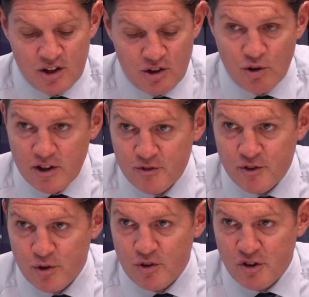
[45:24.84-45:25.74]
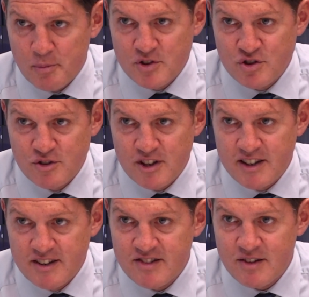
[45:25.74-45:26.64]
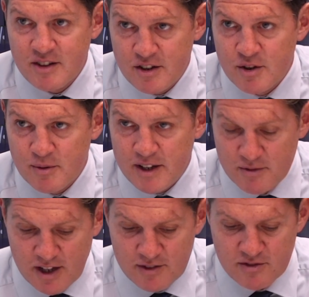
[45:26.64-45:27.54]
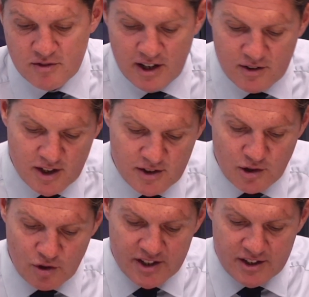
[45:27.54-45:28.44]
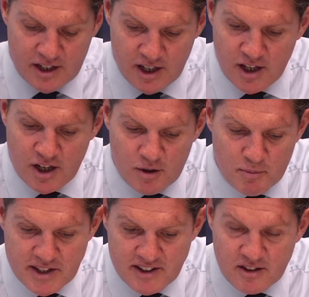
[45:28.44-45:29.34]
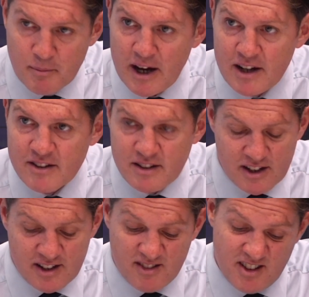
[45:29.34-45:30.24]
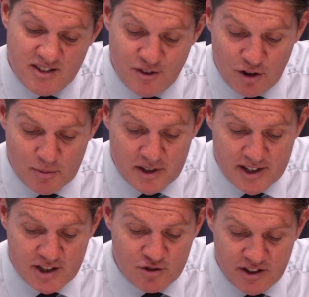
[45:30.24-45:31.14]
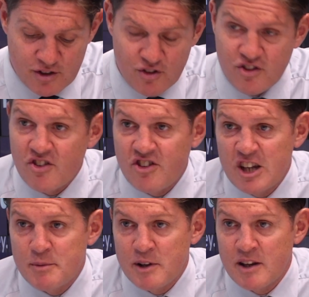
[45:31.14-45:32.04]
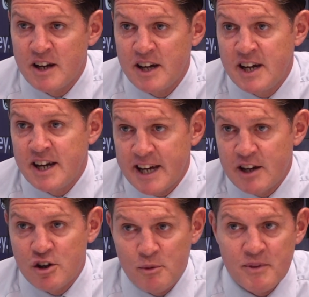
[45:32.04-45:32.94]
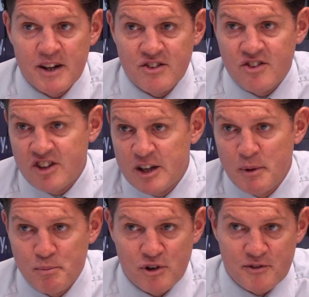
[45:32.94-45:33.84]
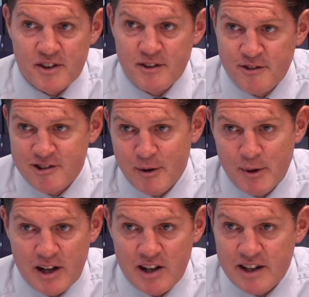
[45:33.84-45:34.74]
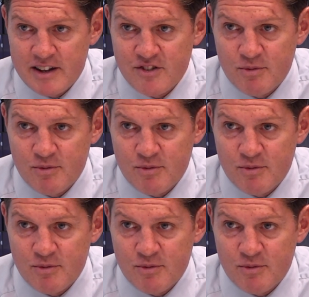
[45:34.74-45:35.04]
looking for those opportunities, you know, and looking to meet the demand and ultimately create those sustainable income, that sustainable profit for our clients.